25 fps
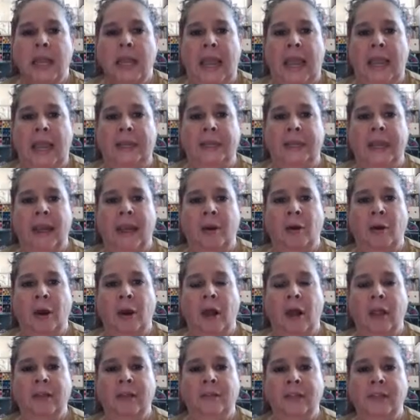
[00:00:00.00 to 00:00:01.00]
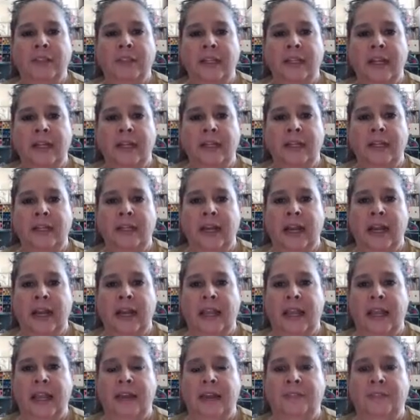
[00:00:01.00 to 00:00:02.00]
And now all of a sudden
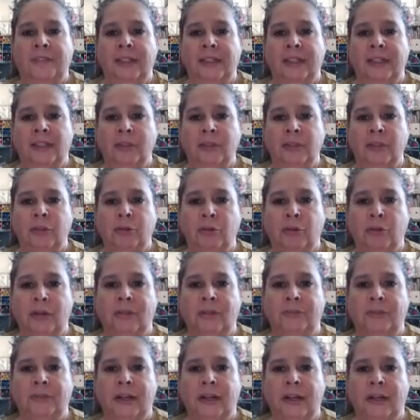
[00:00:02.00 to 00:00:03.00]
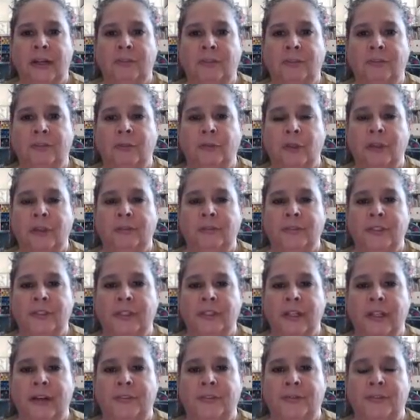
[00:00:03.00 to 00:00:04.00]
I have a little storefront full of
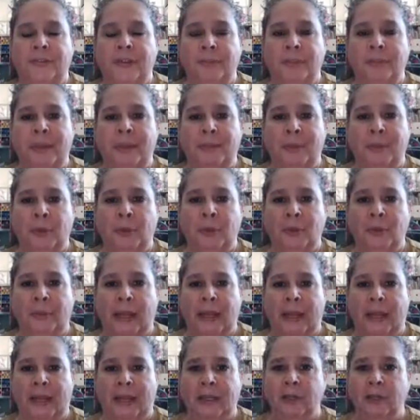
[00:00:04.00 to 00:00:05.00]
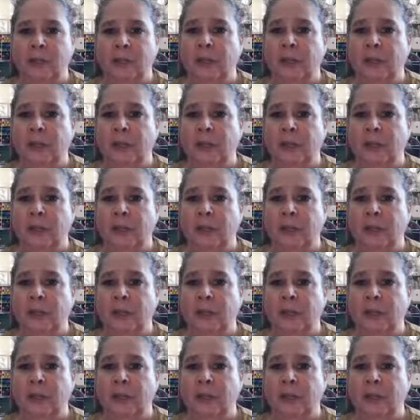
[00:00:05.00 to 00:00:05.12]
stuff that people could buy, and